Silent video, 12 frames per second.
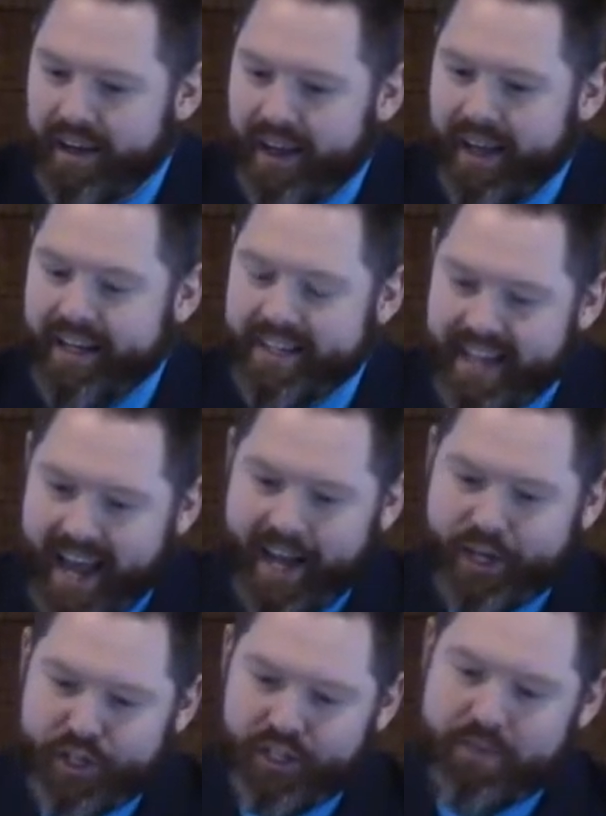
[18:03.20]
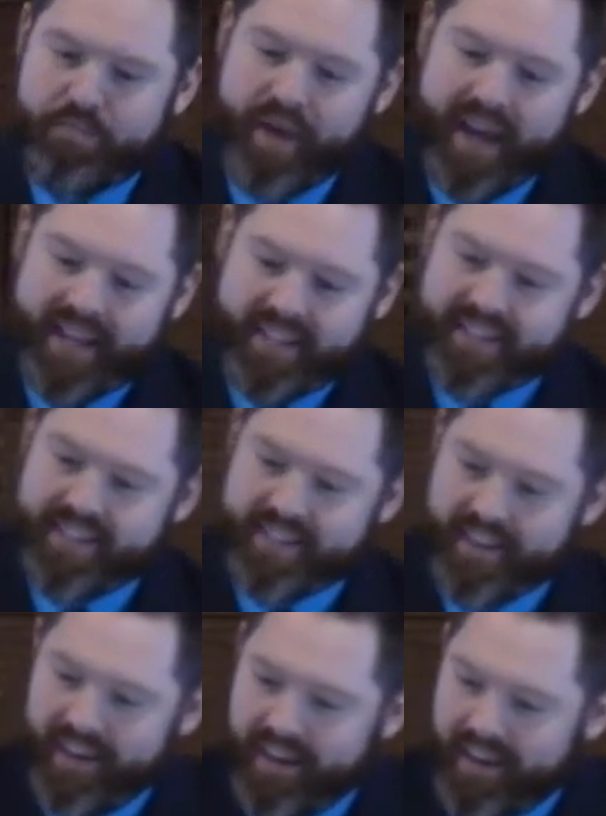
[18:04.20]
it is actually
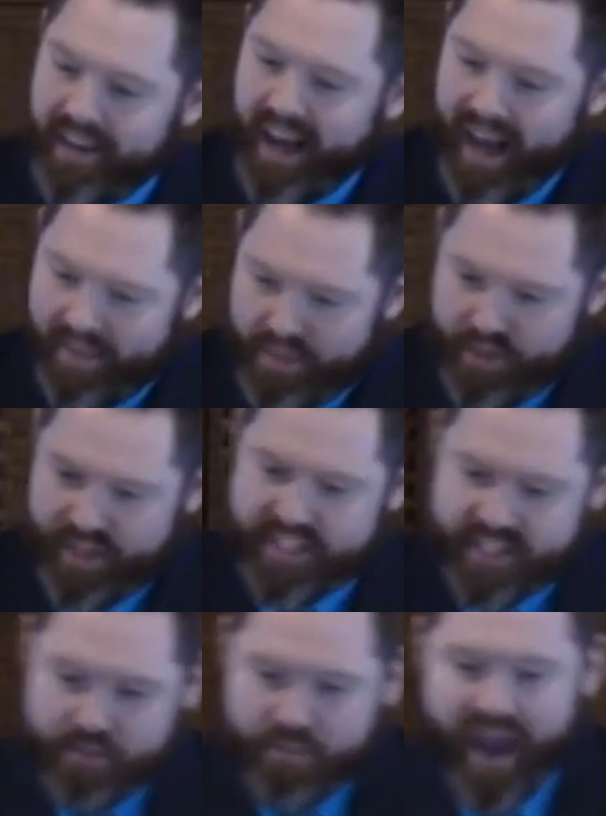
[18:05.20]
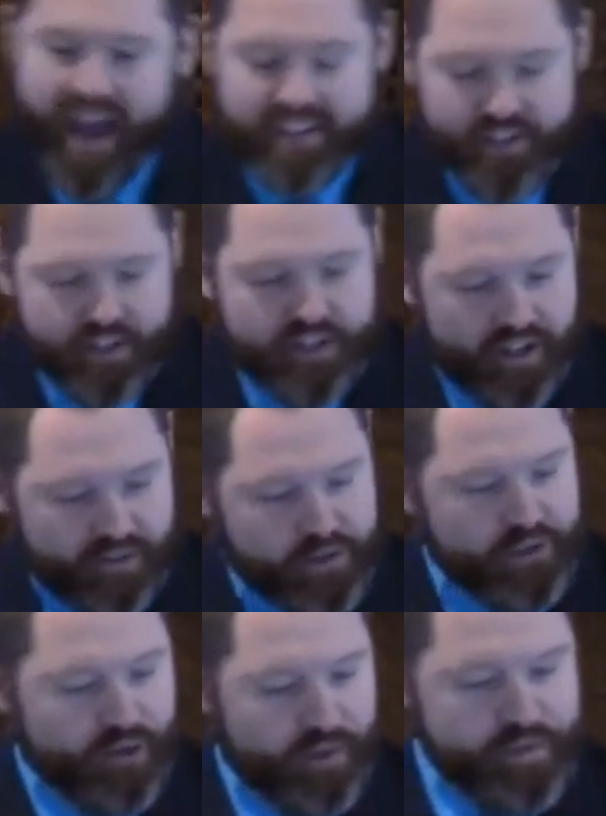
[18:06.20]
based on this passage of
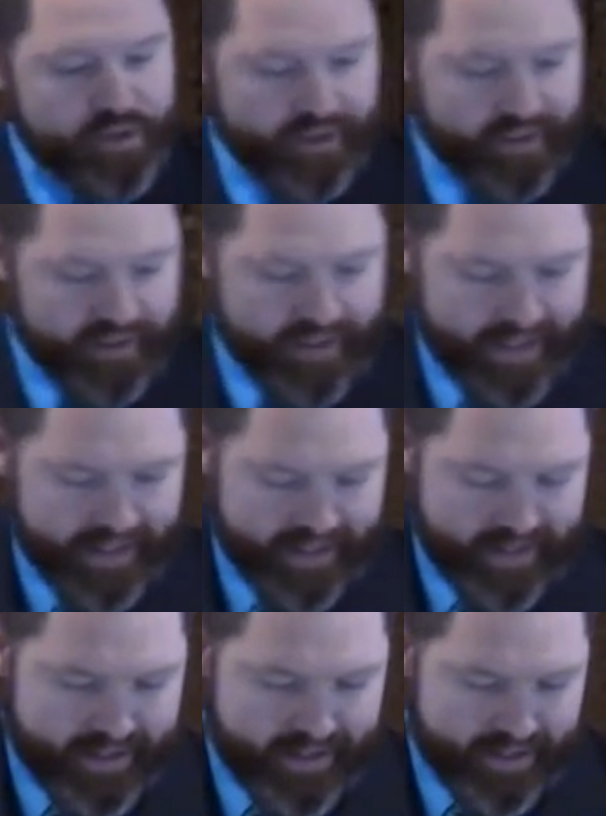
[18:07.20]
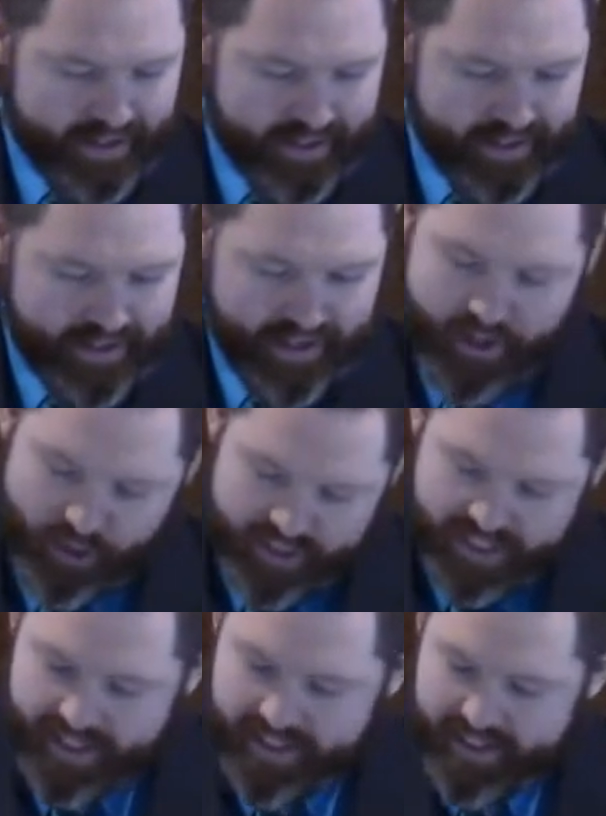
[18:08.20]
Scripture. It goes
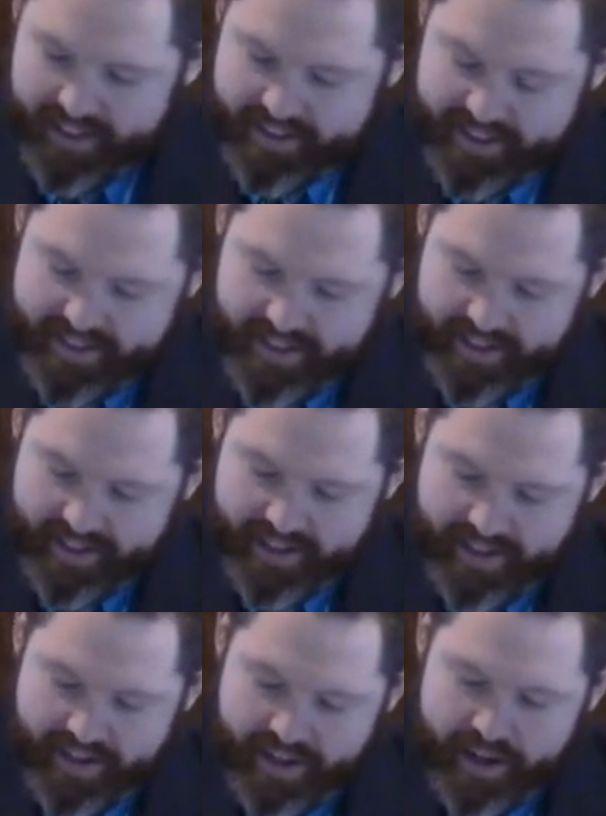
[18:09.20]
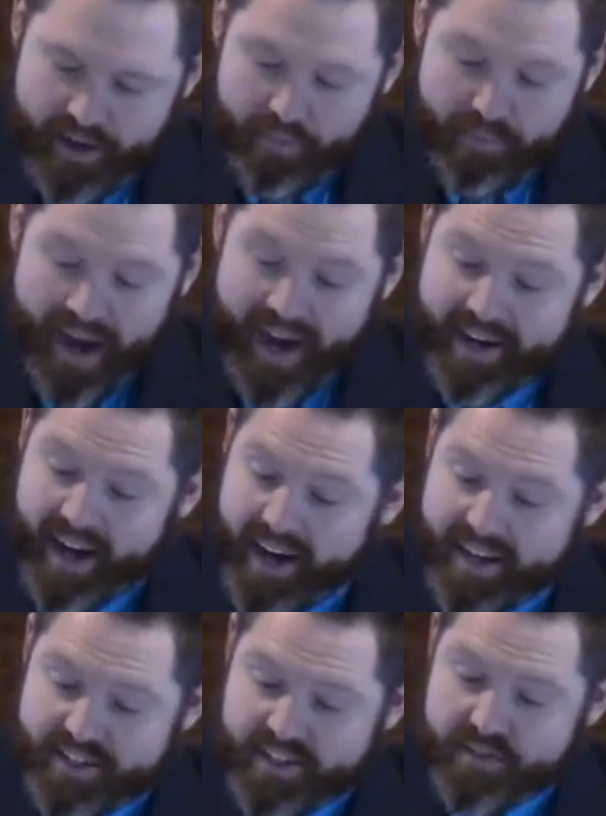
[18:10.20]
like this. Mine
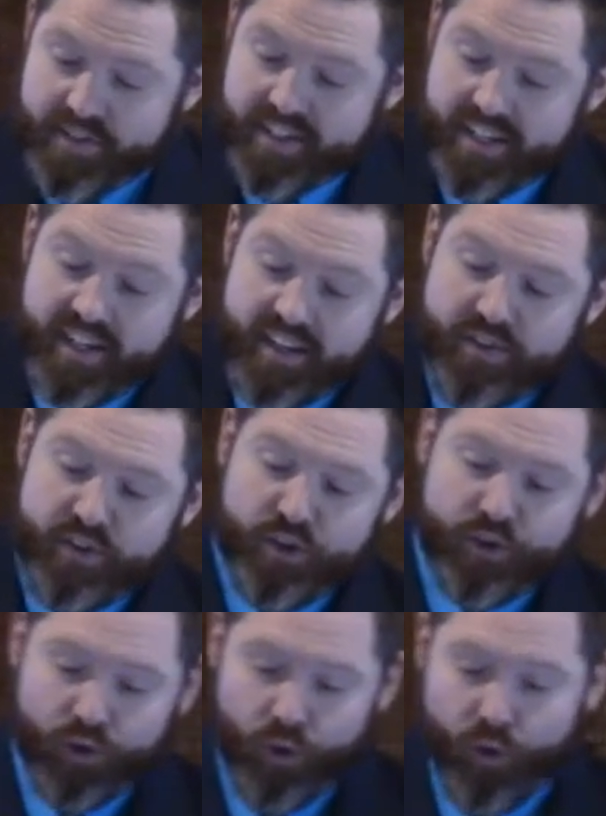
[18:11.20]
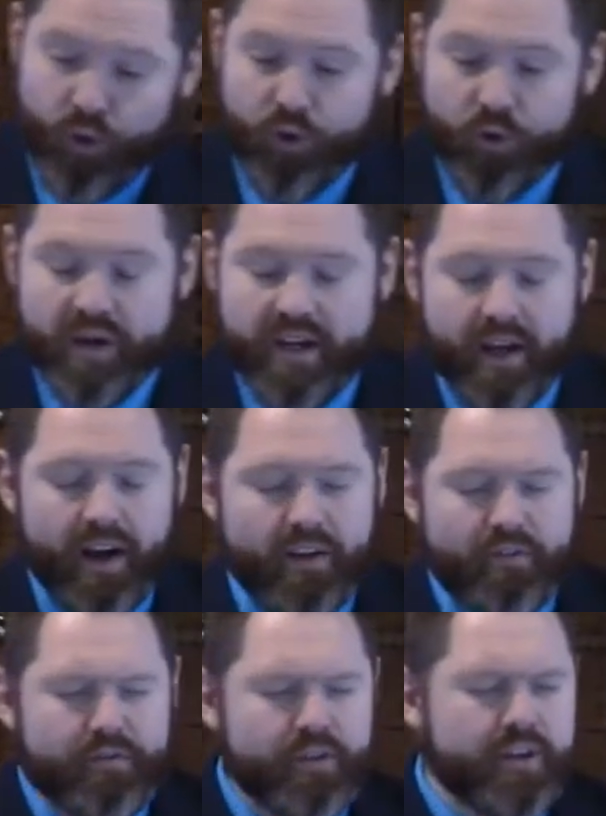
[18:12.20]
eyes have seen the glory
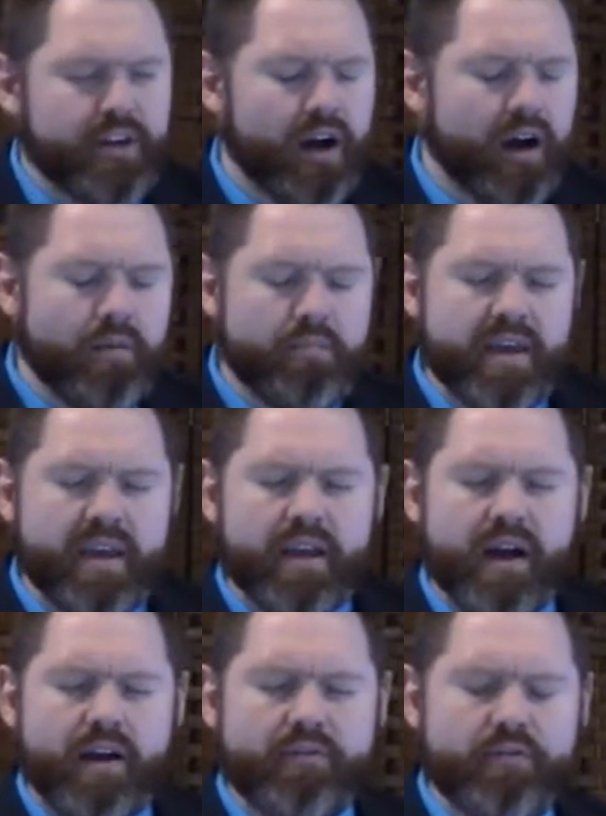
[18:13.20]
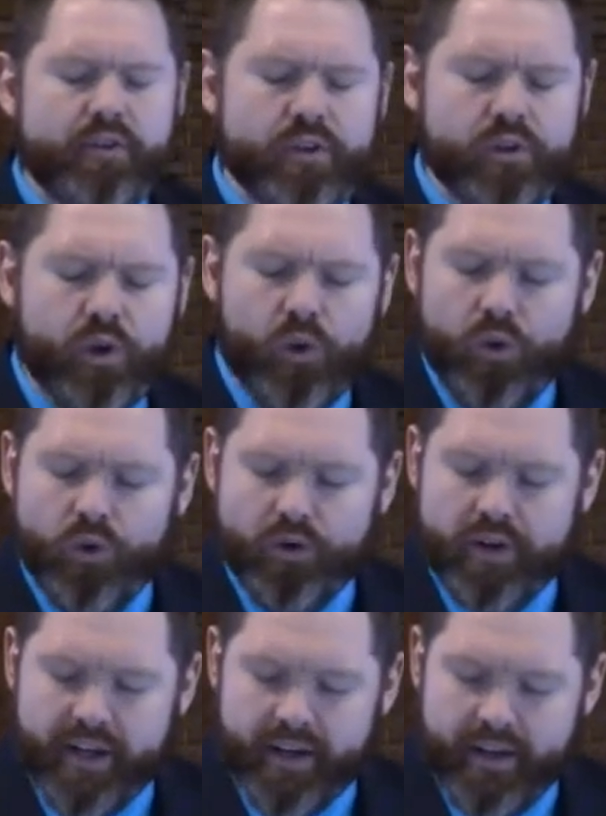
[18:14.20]
of the coming of the Lord.